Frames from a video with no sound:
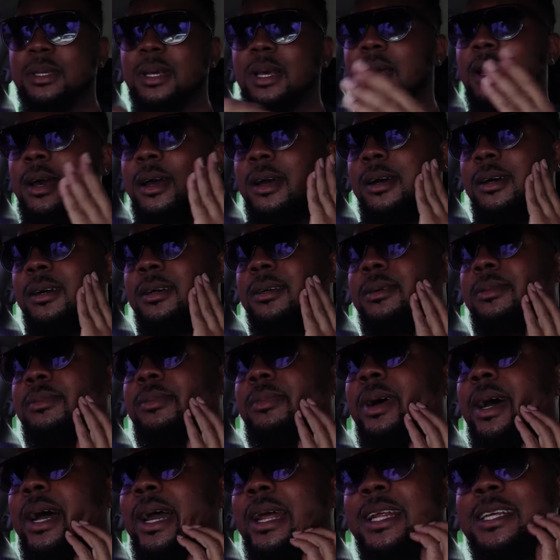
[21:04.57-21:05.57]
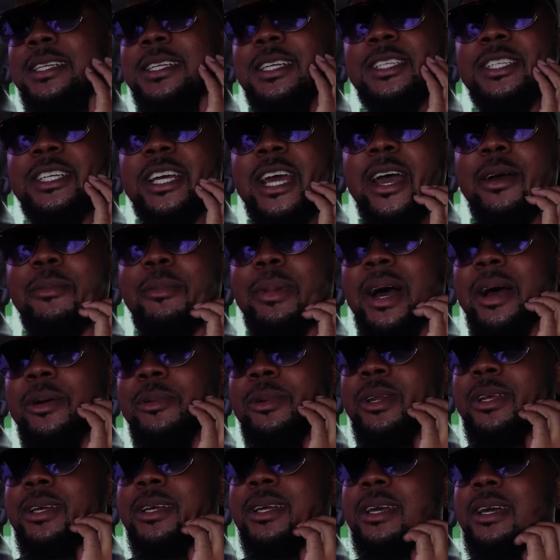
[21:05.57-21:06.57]
I need to chat back
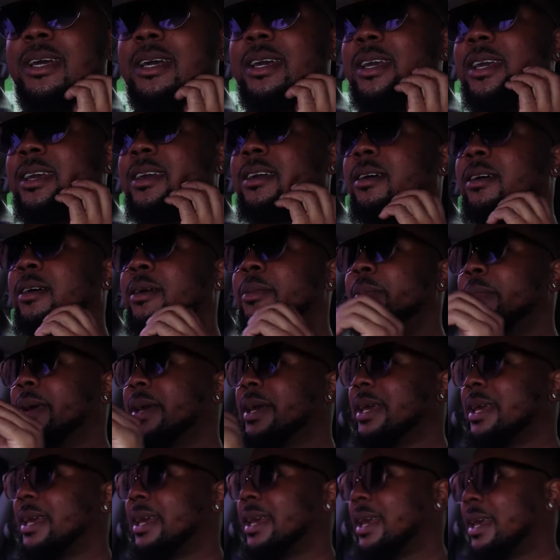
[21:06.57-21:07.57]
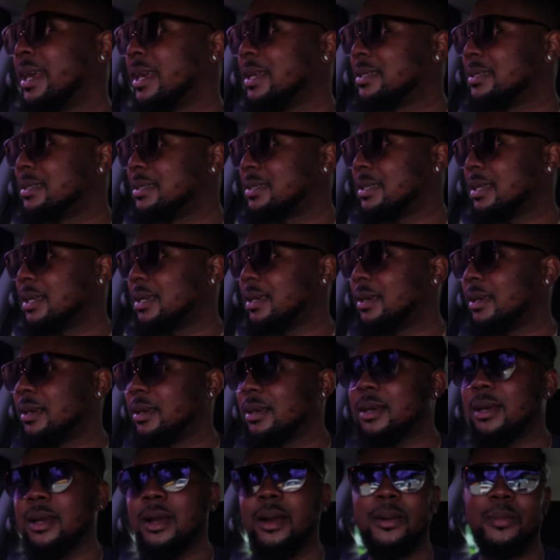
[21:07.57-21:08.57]
with the guy on my
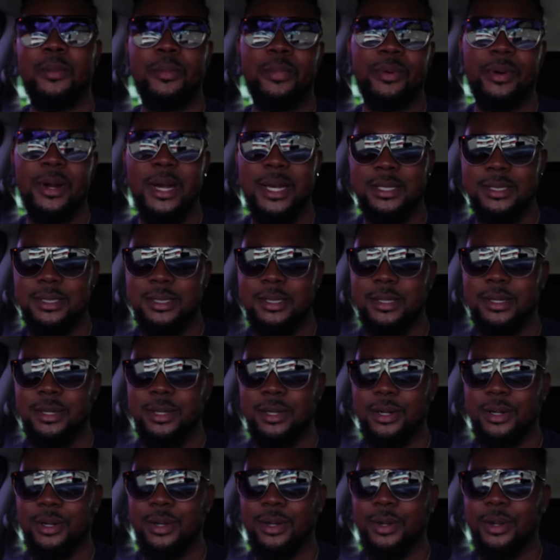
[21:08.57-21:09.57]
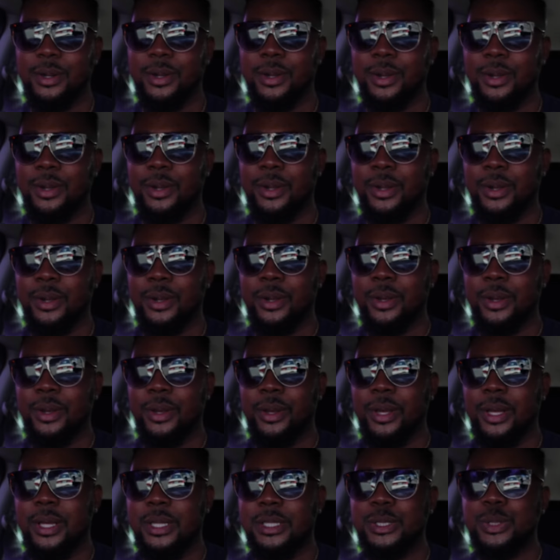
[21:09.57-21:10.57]
AC compressor
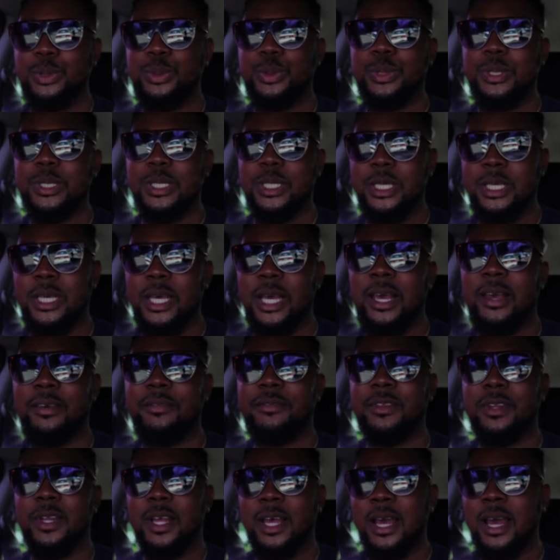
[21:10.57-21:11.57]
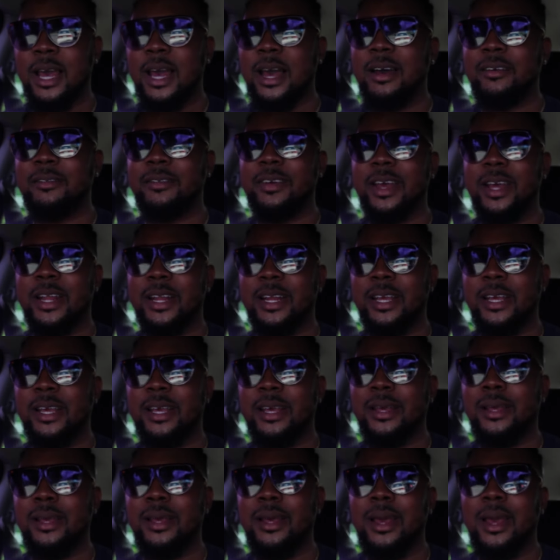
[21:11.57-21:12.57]
to see if they have
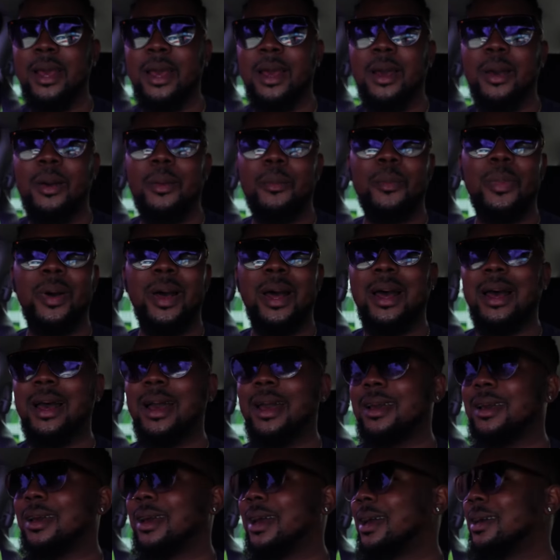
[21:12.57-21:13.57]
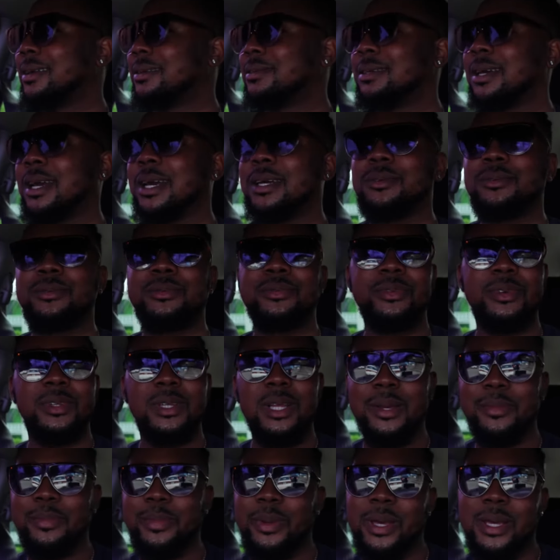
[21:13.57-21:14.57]
any. But I don't feel
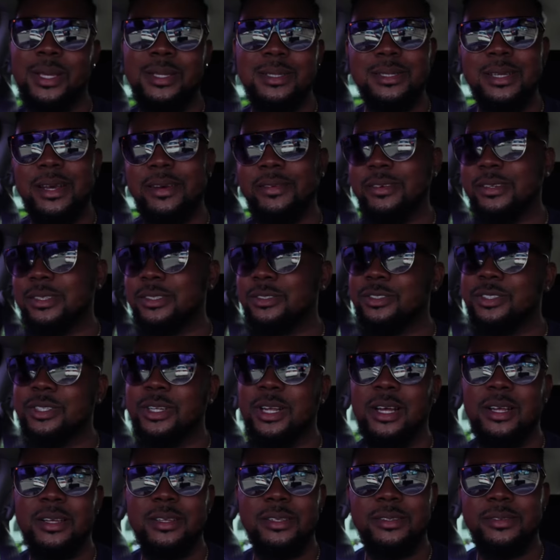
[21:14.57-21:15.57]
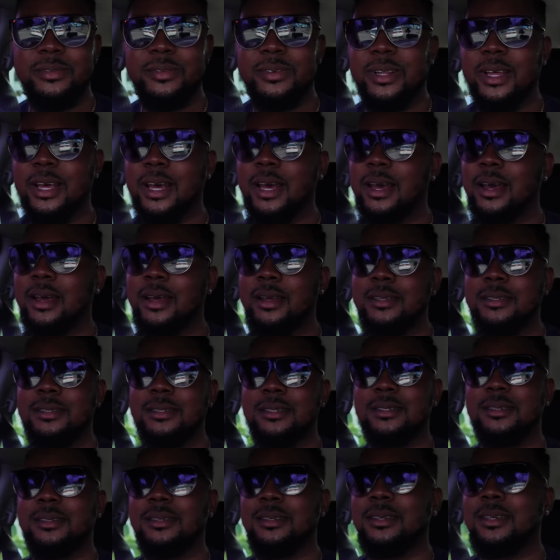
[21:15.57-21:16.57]
like paying $700 for
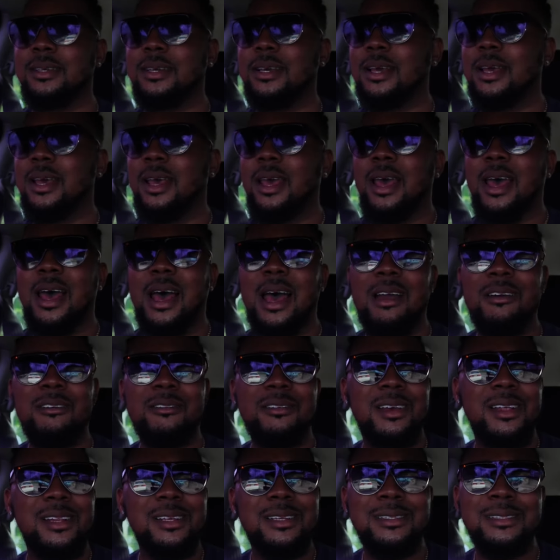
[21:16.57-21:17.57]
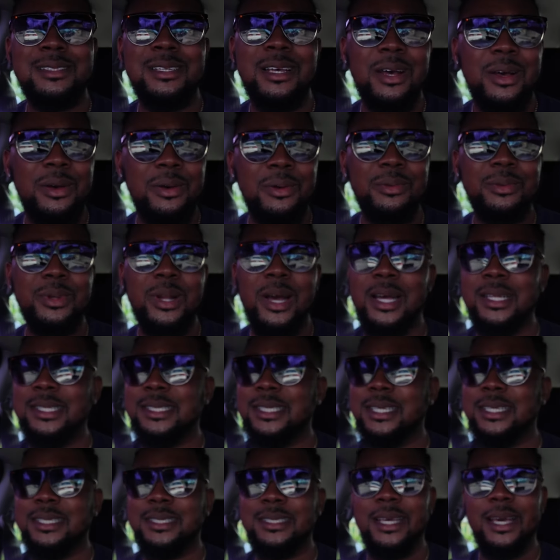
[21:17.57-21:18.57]
that. I really don't. Not
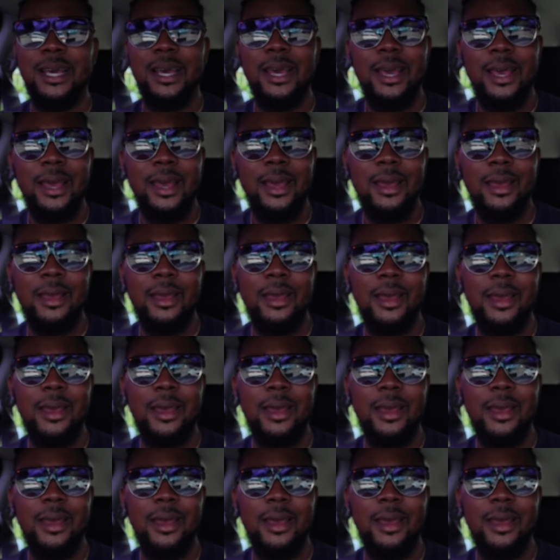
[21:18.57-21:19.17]
today.